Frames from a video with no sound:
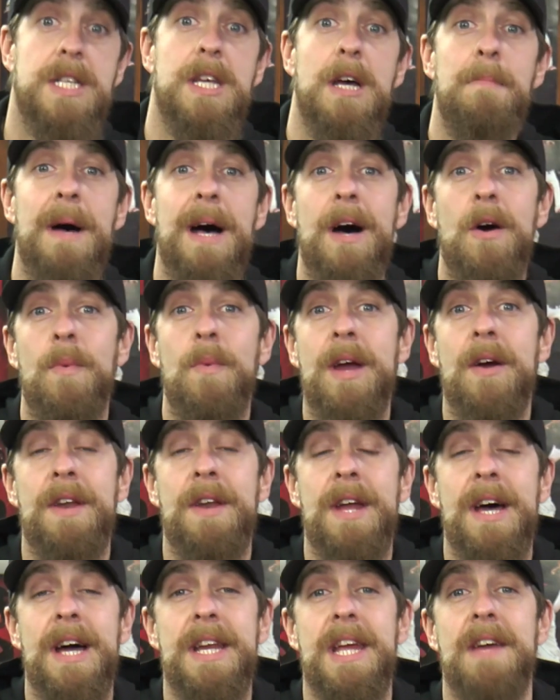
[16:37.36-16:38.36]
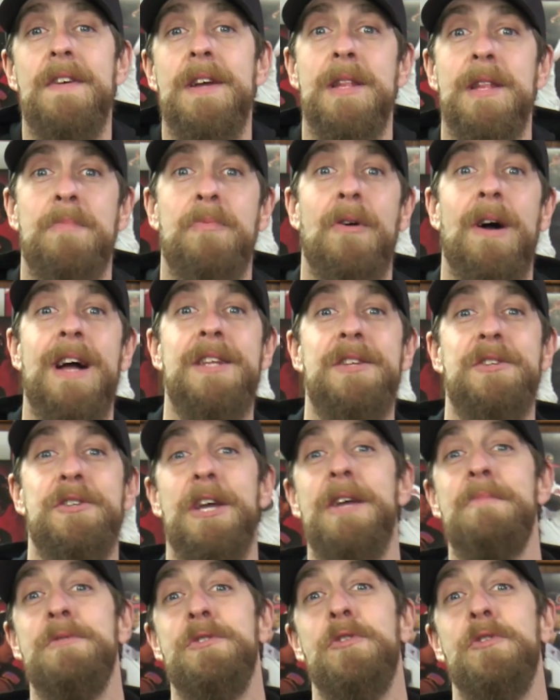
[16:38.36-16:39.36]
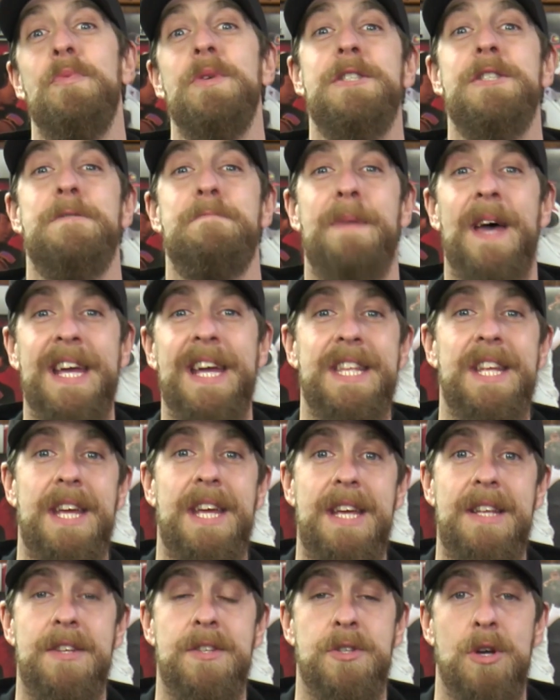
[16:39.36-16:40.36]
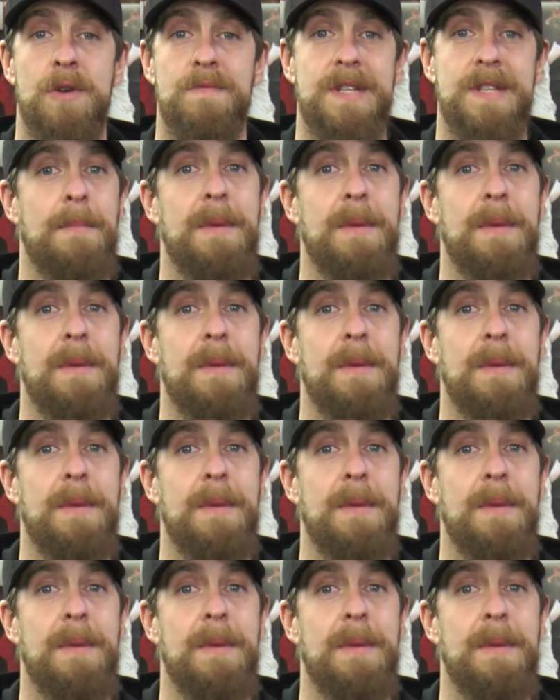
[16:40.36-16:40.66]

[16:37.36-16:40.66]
Somehow we are not giving LeBron James the respect that he deserves.